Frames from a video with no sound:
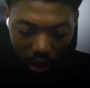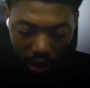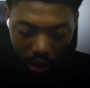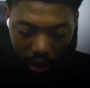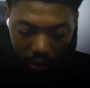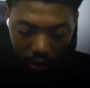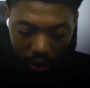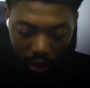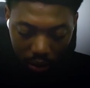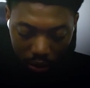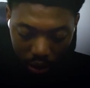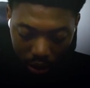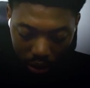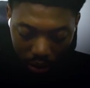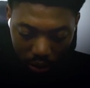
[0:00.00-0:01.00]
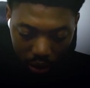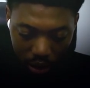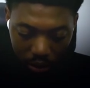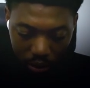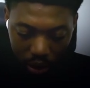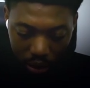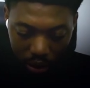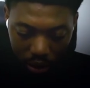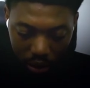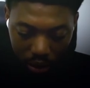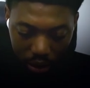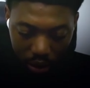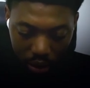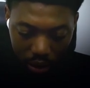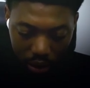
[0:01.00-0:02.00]
Let me comment
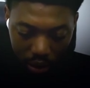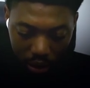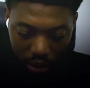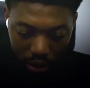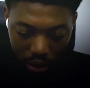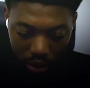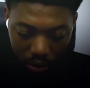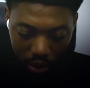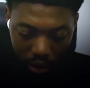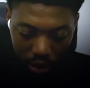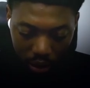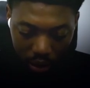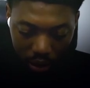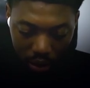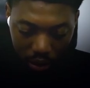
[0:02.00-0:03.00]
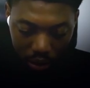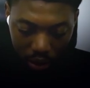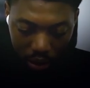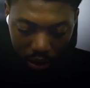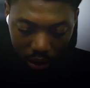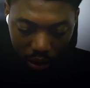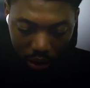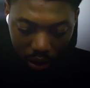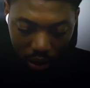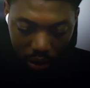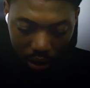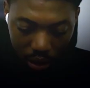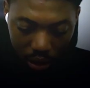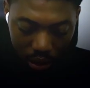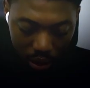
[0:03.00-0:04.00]
this. Let me just
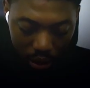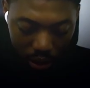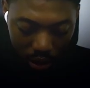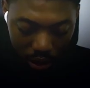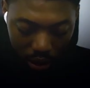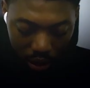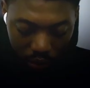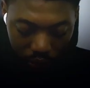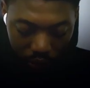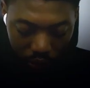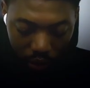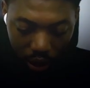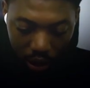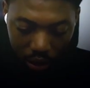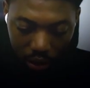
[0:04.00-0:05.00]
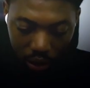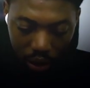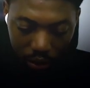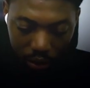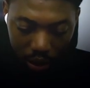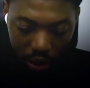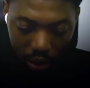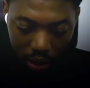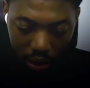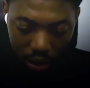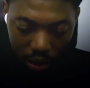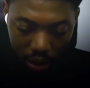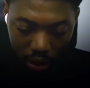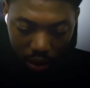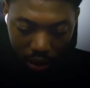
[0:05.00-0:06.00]
delete this. So let me.
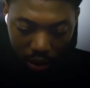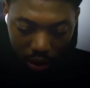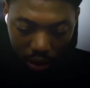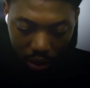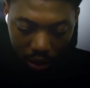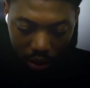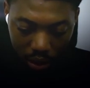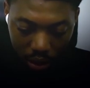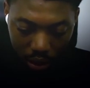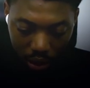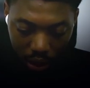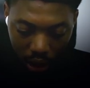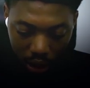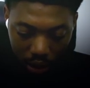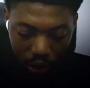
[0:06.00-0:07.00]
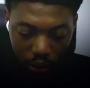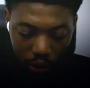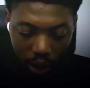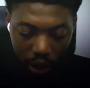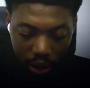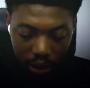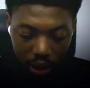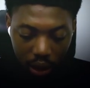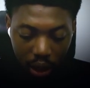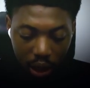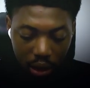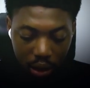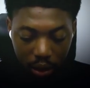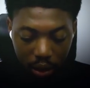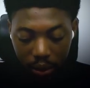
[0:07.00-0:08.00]
Yeah, so you can see
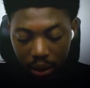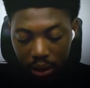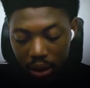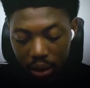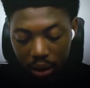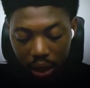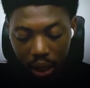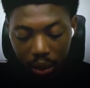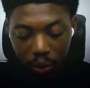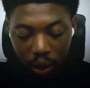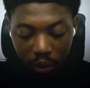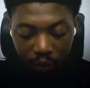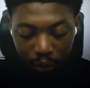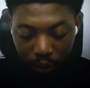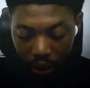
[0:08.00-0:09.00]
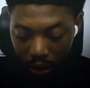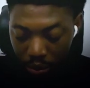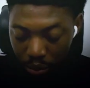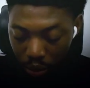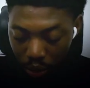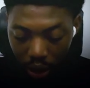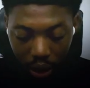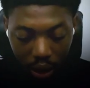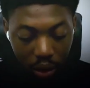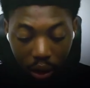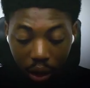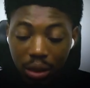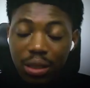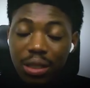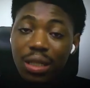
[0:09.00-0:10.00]
schematic type, we have the boolean,
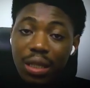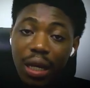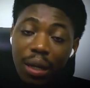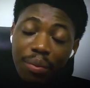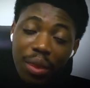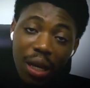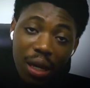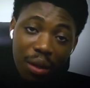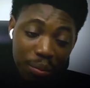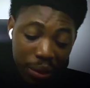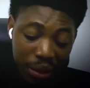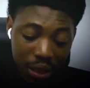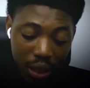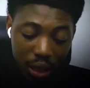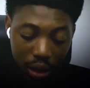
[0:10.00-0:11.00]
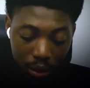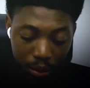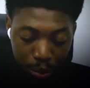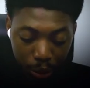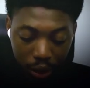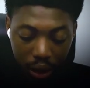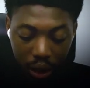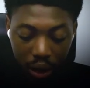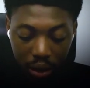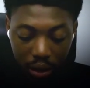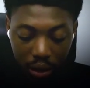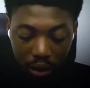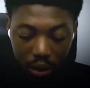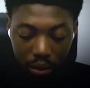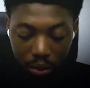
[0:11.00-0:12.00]
all the data type, basically
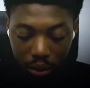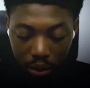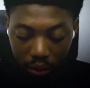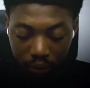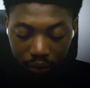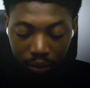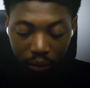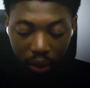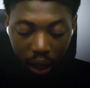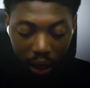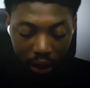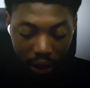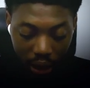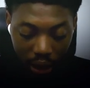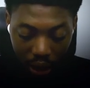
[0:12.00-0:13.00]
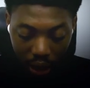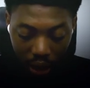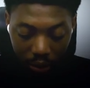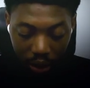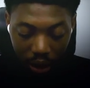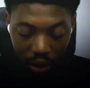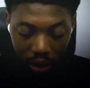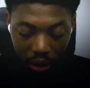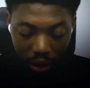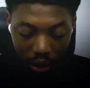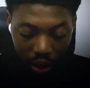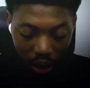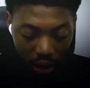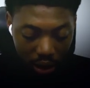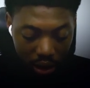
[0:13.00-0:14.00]
boolean, double, dynamic,
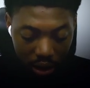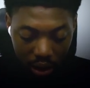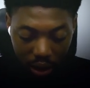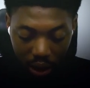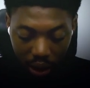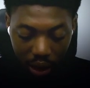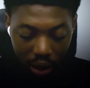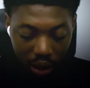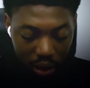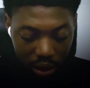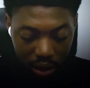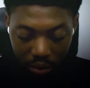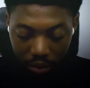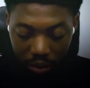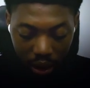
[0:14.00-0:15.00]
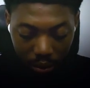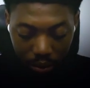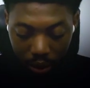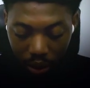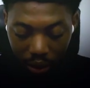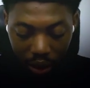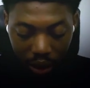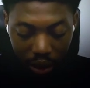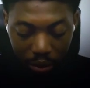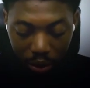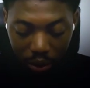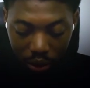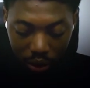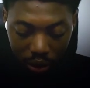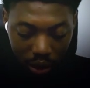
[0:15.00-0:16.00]
integer, list, map,
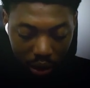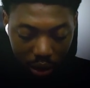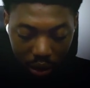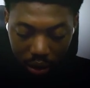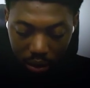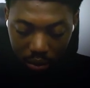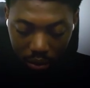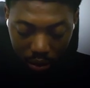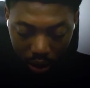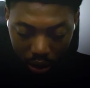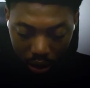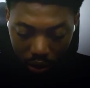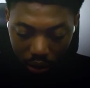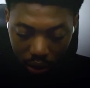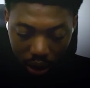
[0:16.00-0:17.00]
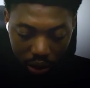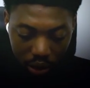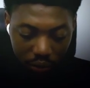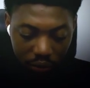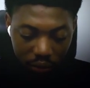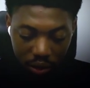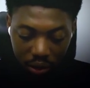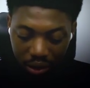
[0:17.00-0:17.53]
non-label, string, and so on and so forth.